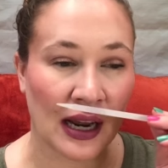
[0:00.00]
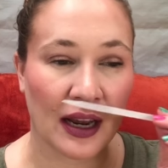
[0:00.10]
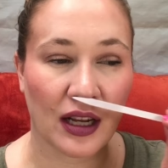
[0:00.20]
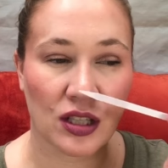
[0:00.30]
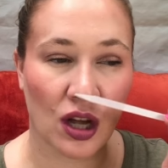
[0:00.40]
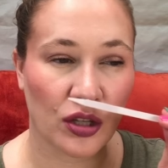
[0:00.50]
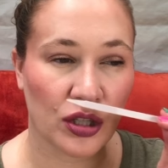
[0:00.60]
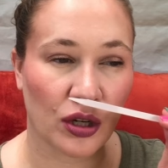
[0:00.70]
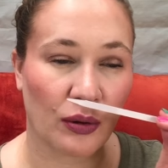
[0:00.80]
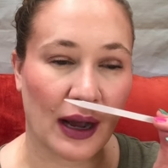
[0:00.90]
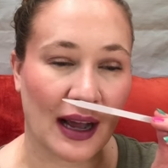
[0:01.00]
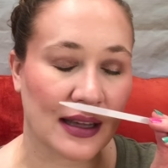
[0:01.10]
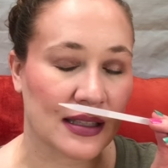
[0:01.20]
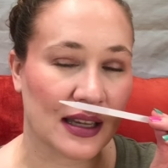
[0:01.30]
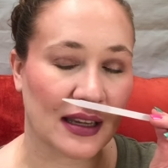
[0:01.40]
It is also
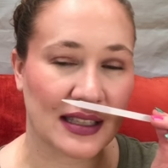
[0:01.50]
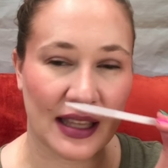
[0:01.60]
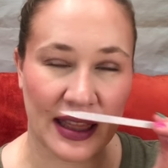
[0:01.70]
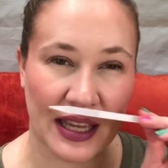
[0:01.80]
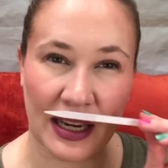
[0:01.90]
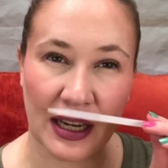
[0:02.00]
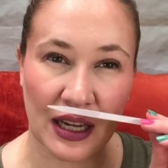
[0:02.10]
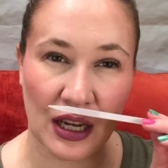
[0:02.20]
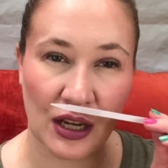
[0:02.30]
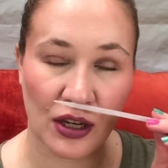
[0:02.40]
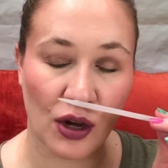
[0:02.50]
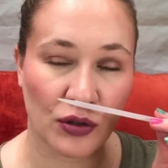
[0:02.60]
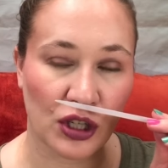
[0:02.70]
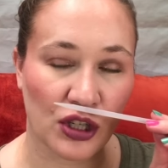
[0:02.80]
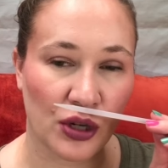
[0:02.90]
has a synthetic
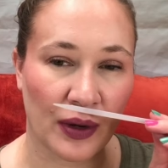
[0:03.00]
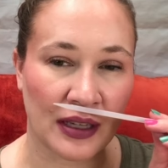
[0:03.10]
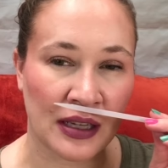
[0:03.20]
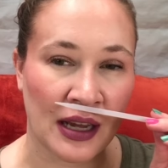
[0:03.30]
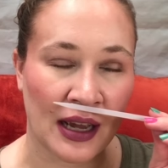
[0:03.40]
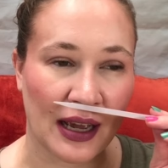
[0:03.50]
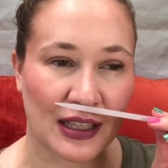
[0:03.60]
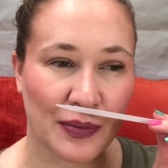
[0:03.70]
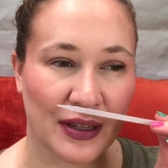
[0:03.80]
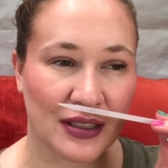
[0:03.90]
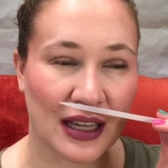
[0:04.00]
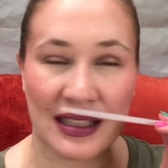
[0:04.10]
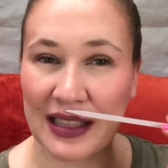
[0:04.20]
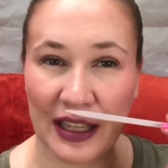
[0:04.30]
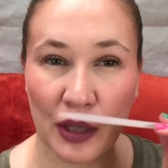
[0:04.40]
note to it. It smells
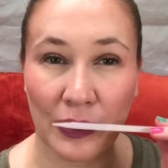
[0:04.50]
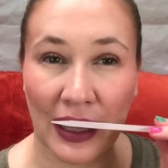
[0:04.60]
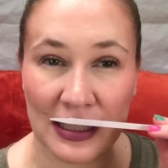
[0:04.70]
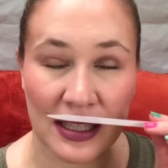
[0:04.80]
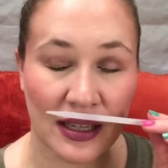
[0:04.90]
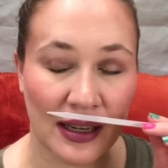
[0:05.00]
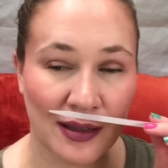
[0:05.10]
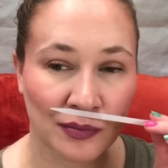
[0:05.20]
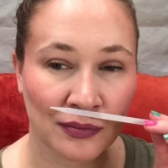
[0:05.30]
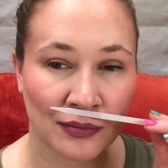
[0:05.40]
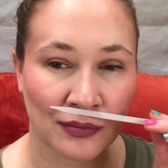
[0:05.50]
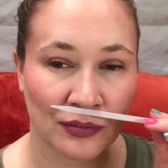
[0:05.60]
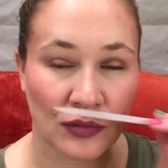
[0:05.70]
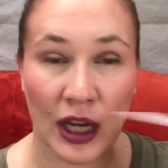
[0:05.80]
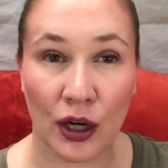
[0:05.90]
slightly plasticky.
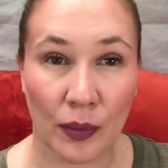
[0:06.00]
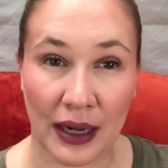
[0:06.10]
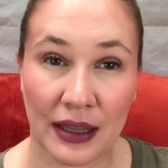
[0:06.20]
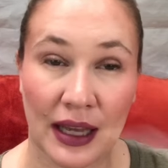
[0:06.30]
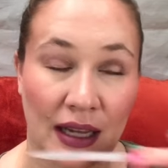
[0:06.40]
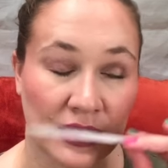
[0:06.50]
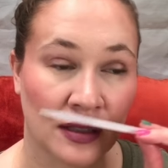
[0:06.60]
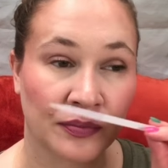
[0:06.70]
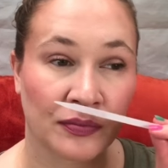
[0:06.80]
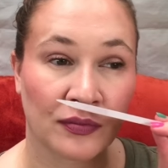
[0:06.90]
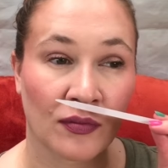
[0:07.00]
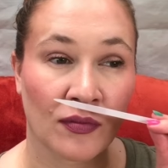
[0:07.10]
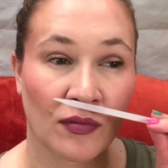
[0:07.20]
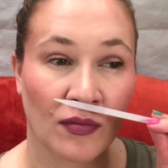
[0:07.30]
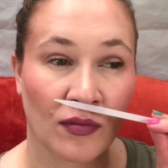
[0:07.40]
I don't mind that.
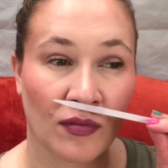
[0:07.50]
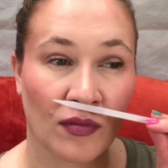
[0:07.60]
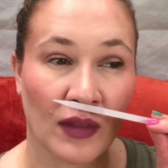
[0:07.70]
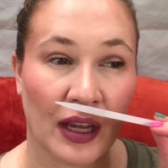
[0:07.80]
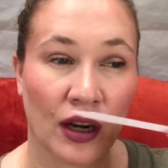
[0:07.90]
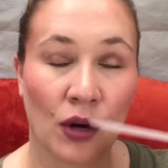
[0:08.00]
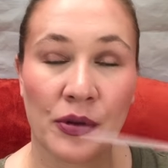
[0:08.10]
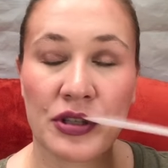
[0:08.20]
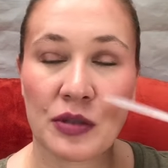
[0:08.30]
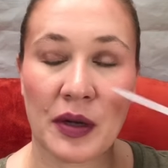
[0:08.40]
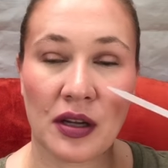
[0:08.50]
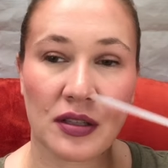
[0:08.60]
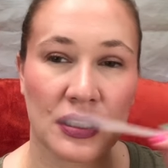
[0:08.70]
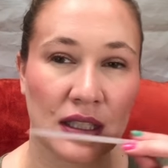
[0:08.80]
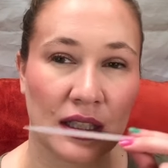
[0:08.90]
It almost
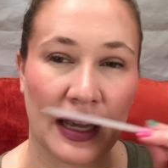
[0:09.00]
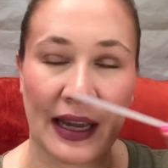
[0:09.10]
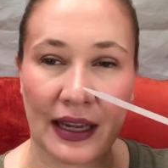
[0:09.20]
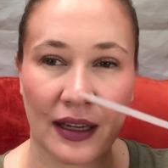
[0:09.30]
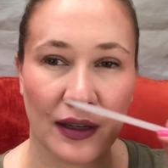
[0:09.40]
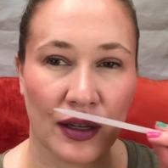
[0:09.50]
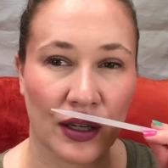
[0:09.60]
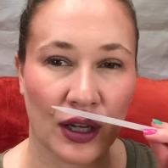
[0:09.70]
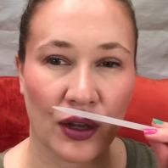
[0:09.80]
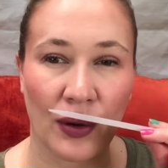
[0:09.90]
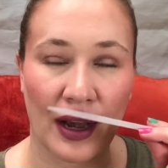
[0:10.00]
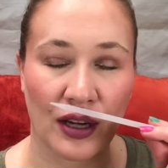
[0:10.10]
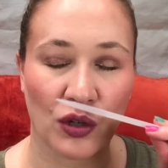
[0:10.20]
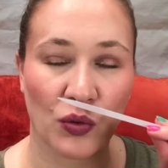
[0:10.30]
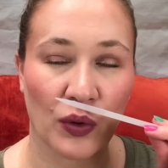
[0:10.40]
smells like you had
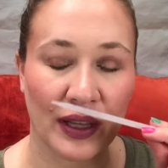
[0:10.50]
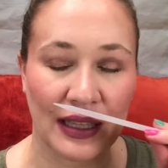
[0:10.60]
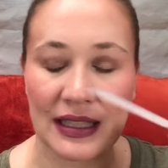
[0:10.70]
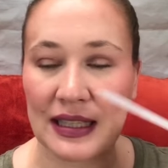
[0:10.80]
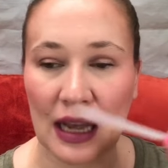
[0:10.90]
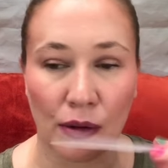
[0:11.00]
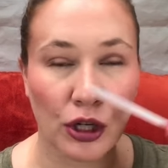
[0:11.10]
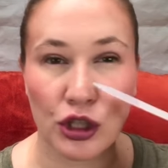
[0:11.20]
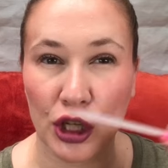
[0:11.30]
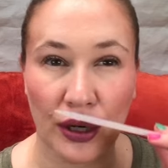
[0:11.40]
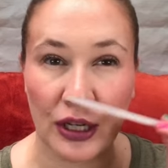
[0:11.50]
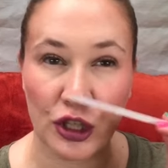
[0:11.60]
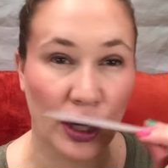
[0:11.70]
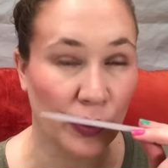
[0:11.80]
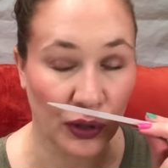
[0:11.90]
a really sour cherry
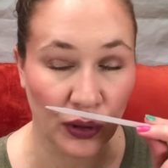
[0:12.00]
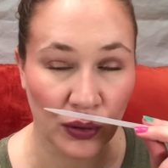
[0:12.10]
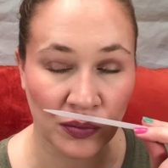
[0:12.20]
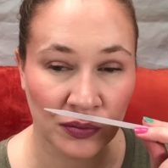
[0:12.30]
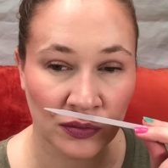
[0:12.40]
shampoo.